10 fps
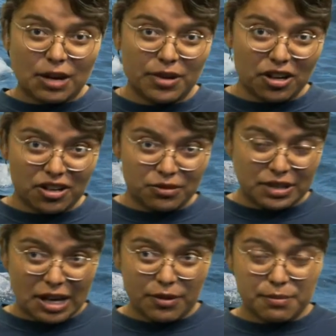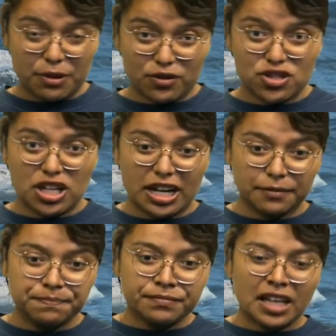we all that we both share
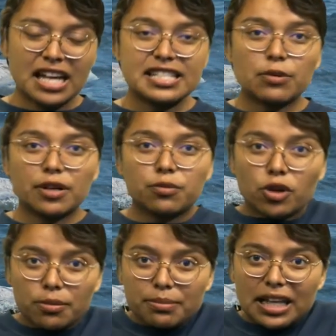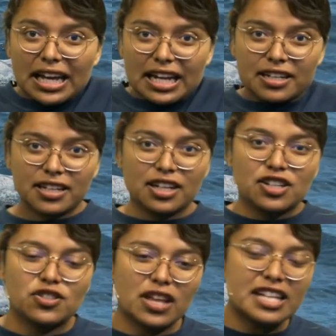is that we're warm-blooded.
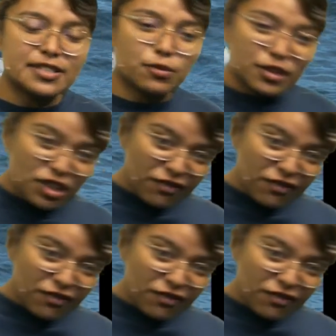So that's the